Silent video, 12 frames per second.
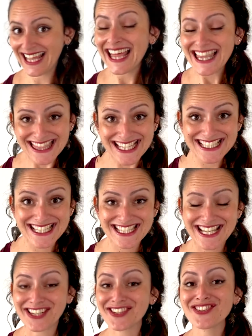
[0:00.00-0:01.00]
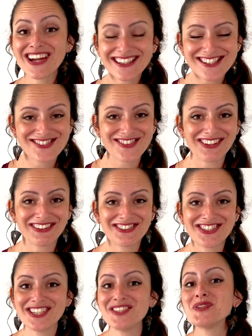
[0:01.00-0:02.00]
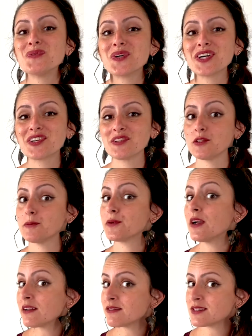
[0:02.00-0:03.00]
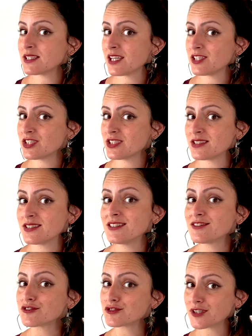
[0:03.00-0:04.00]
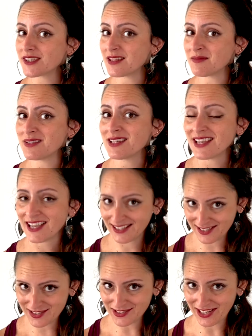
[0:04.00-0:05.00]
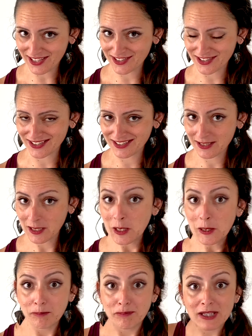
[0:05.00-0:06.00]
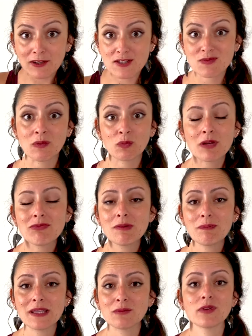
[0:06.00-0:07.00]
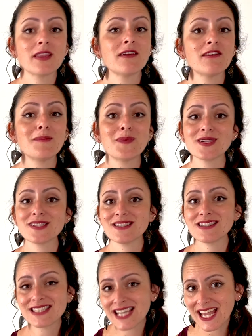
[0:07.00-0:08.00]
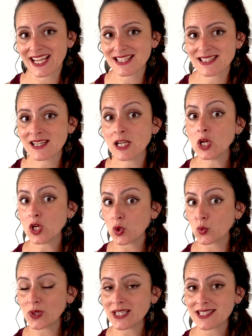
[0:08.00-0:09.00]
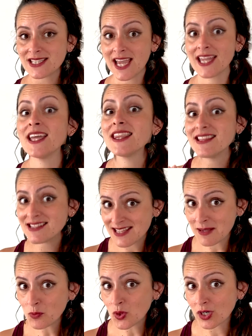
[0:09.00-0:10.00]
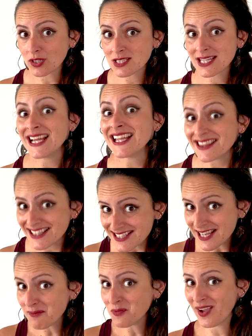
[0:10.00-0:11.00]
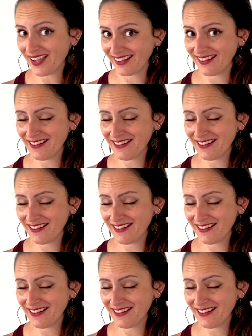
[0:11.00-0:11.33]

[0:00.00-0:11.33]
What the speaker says: This is a great strategy to work on your pronunciation, rhythm, and intonation. Because when we repeat what another person says, we say the same words the same way.